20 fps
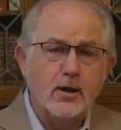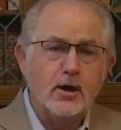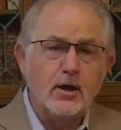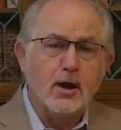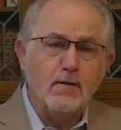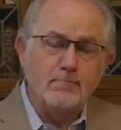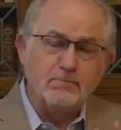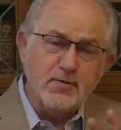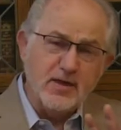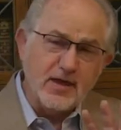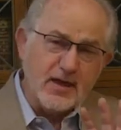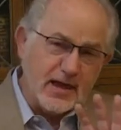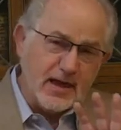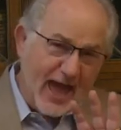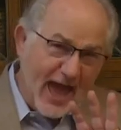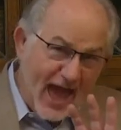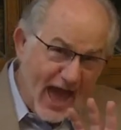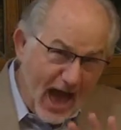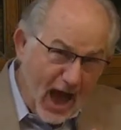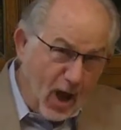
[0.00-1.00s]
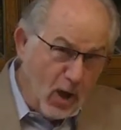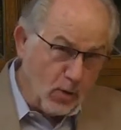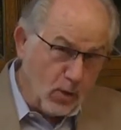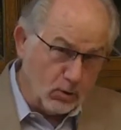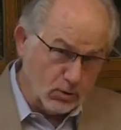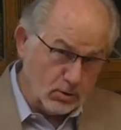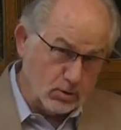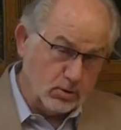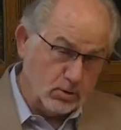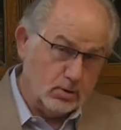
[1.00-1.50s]
of being
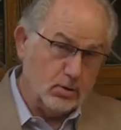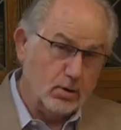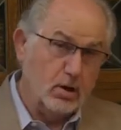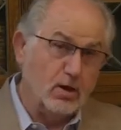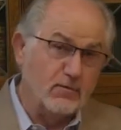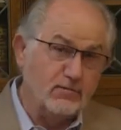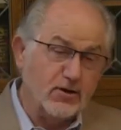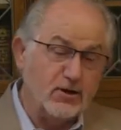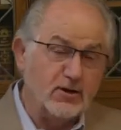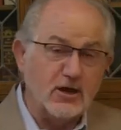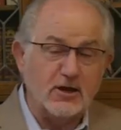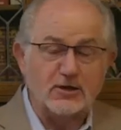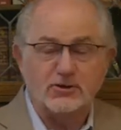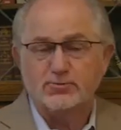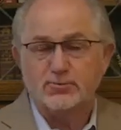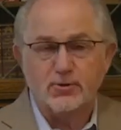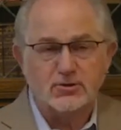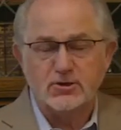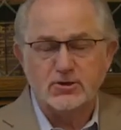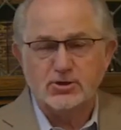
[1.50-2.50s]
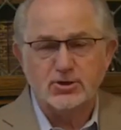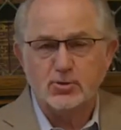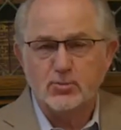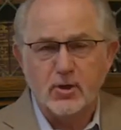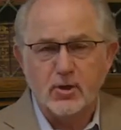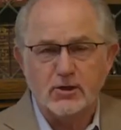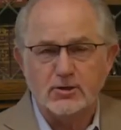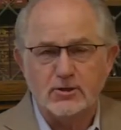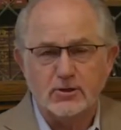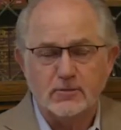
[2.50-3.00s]
out of a desperate
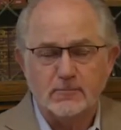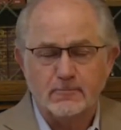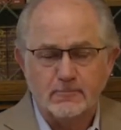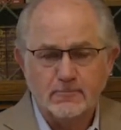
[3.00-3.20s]
situation.